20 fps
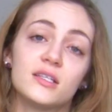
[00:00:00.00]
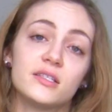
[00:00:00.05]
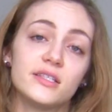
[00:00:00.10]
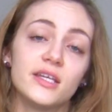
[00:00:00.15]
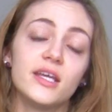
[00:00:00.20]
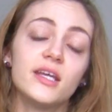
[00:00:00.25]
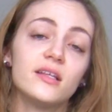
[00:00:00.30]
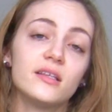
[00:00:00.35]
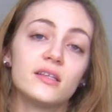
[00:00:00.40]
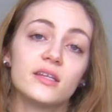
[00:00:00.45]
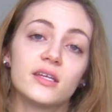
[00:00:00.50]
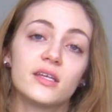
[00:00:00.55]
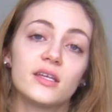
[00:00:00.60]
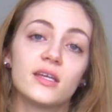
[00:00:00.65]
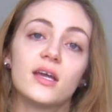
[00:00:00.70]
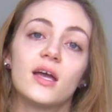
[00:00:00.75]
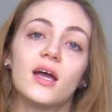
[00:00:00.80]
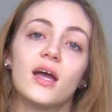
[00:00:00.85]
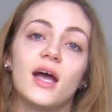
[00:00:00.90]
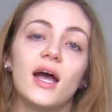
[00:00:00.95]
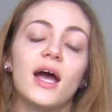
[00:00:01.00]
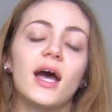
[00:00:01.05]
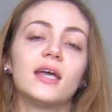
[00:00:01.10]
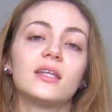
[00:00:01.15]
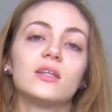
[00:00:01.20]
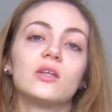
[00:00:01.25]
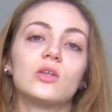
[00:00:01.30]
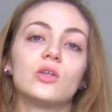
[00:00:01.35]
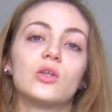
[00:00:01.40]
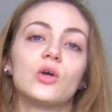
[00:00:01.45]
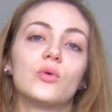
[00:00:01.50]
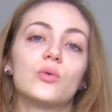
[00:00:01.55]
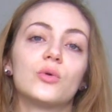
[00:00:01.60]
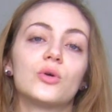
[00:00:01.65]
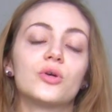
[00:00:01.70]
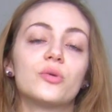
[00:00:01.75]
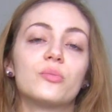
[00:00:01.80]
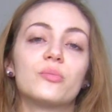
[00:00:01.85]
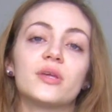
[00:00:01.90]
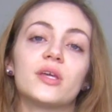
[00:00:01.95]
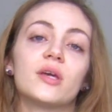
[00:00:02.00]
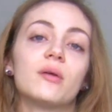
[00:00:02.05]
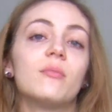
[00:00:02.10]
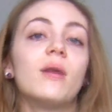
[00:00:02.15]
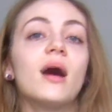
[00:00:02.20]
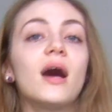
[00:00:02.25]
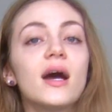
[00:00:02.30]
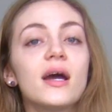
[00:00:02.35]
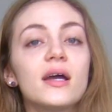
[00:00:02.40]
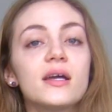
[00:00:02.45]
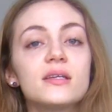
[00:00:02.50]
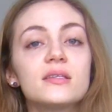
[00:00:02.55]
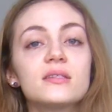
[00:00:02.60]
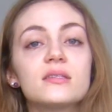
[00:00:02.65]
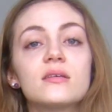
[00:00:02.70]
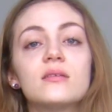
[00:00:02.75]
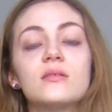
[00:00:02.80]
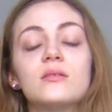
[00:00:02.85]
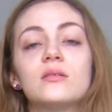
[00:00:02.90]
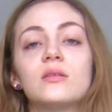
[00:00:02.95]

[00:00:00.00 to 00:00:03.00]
daily had lower BMIs,